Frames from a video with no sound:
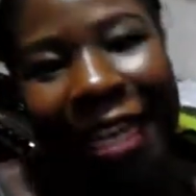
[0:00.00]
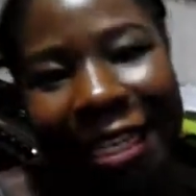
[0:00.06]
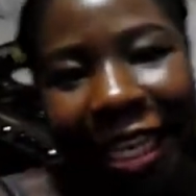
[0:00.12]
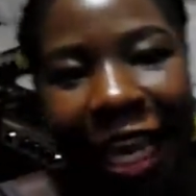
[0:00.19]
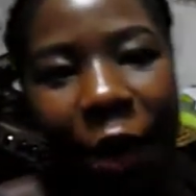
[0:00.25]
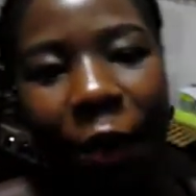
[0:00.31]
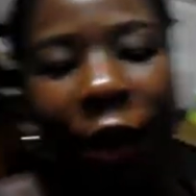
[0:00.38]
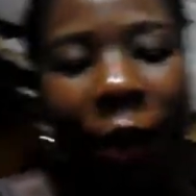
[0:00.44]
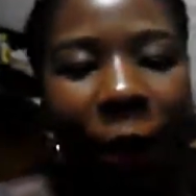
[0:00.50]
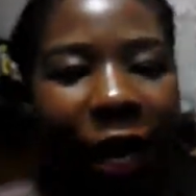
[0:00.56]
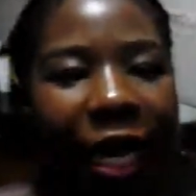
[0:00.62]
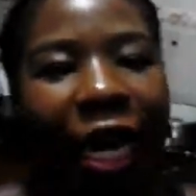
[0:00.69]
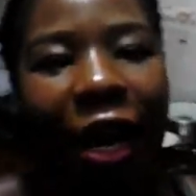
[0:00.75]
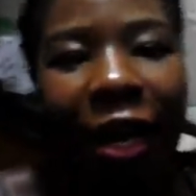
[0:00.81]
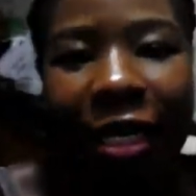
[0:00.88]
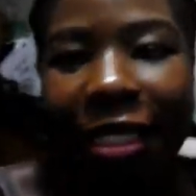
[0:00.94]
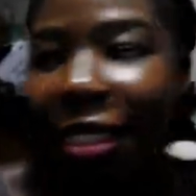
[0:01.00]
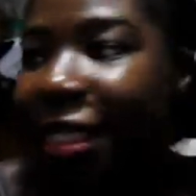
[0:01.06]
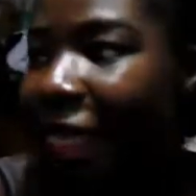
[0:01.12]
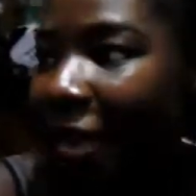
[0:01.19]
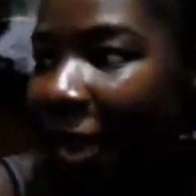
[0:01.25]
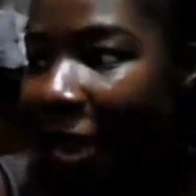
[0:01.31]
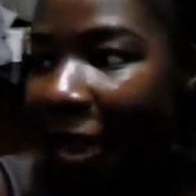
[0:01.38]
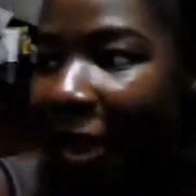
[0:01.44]
So yeah, we're going out.
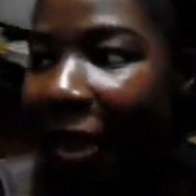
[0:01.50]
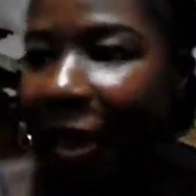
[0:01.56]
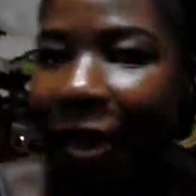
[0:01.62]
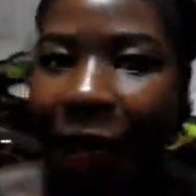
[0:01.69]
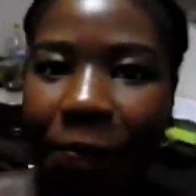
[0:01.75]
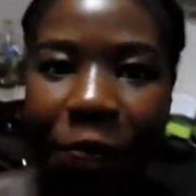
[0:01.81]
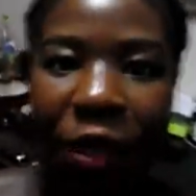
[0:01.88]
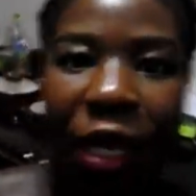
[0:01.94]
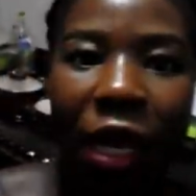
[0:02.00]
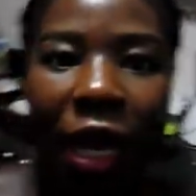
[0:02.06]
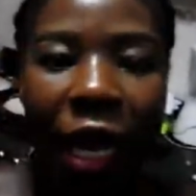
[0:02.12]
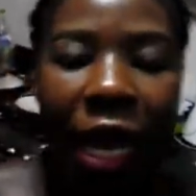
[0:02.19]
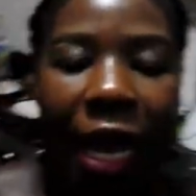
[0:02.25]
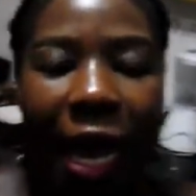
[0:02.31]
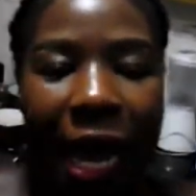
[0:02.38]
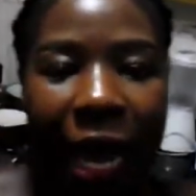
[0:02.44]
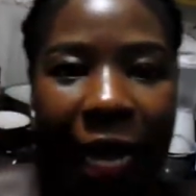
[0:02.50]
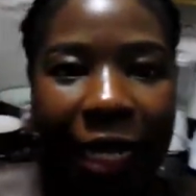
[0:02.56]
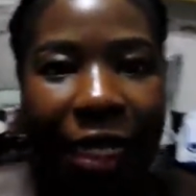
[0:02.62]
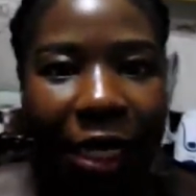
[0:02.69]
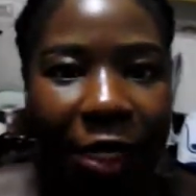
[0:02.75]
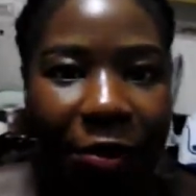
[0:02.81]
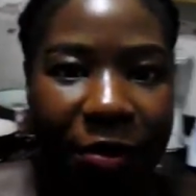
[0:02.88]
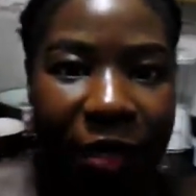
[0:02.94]
Yeah.
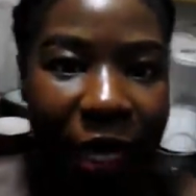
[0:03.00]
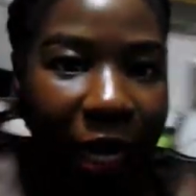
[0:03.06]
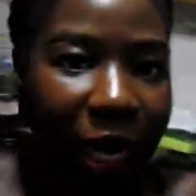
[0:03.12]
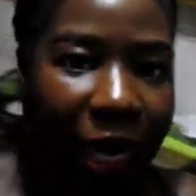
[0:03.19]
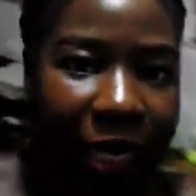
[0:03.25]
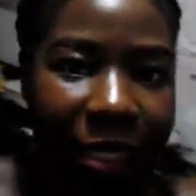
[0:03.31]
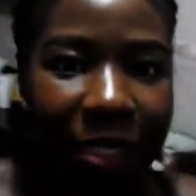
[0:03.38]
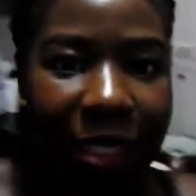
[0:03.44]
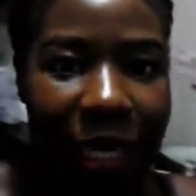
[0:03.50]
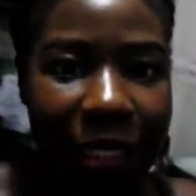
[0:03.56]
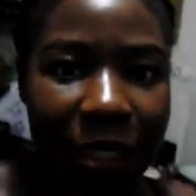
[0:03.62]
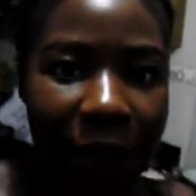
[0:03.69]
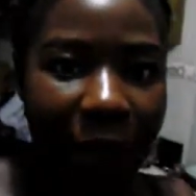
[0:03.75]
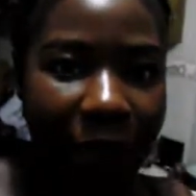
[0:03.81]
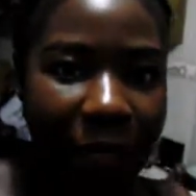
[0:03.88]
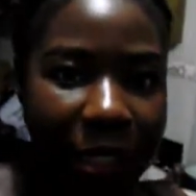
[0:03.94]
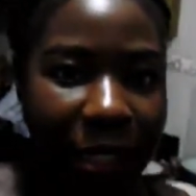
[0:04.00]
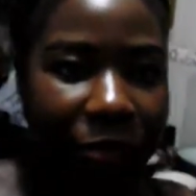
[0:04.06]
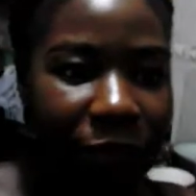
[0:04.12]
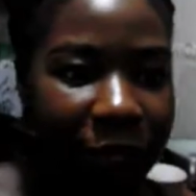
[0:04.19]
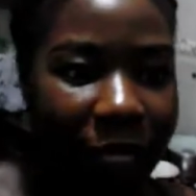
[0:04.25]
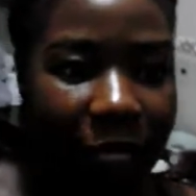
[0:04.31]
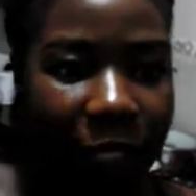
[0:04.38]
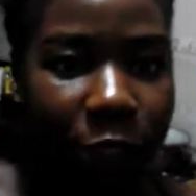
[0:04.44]
And yeah, guys, that's about it
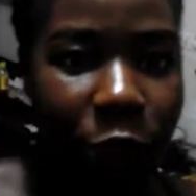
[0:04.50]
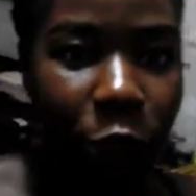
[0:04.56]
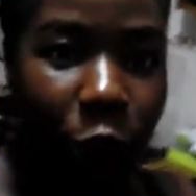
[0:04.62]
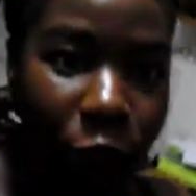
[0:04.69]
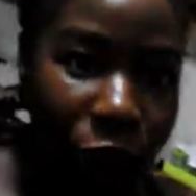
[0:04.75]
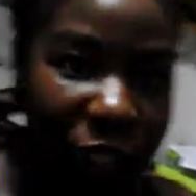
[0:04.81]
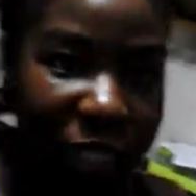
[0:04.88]
really. So